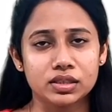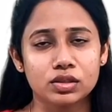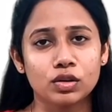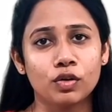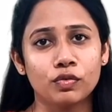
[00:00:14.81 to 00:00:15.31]

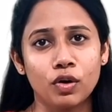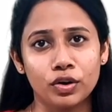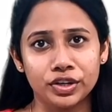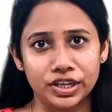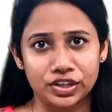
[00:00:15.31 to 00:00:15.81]
energies of
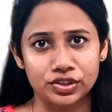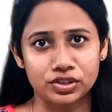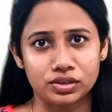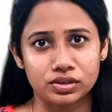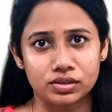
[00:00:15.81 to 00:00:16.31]
all
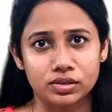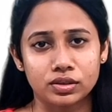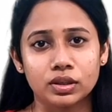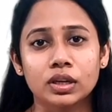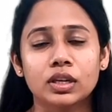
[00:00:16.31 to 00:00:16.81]
directions.
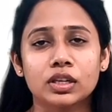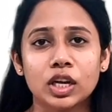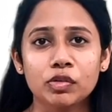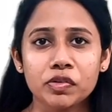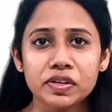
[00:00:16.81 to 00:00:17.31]

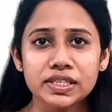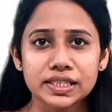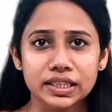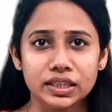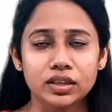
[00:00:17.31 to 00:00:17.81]
Now we will
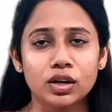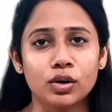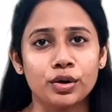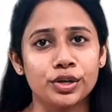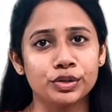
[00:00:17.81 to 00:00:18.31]
see it
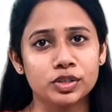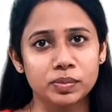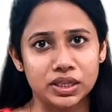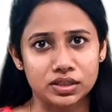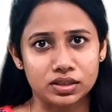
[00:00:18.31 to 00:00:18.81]
according to
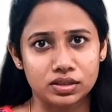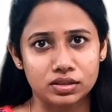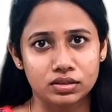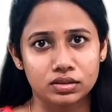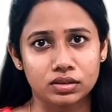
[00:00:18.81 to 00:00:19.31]

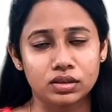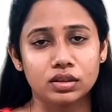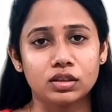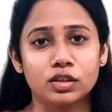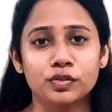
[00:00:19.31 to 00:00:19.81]
spaces.
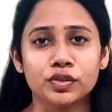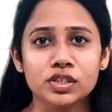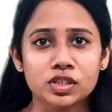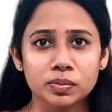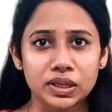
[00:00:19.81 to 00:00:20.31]
The
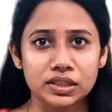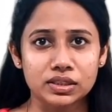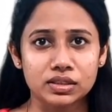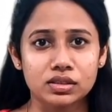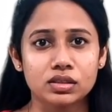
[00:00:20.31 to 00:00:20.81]
first
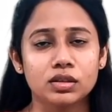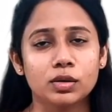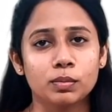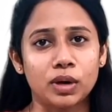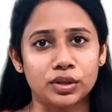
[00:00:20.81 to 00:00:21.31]
space is
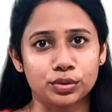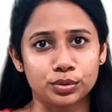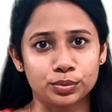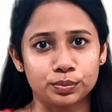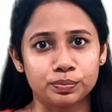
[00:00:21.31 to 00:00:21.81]

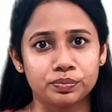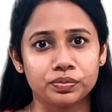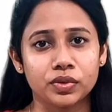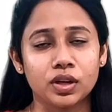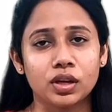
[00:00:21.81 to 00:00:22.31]
bathroom.
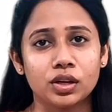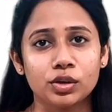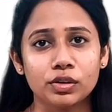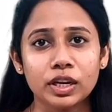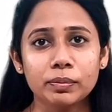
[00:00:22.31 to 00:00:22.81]

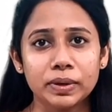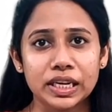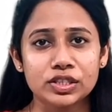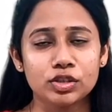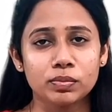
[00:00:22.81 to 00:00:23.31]
You can
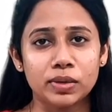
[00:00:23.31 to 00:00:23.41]
place your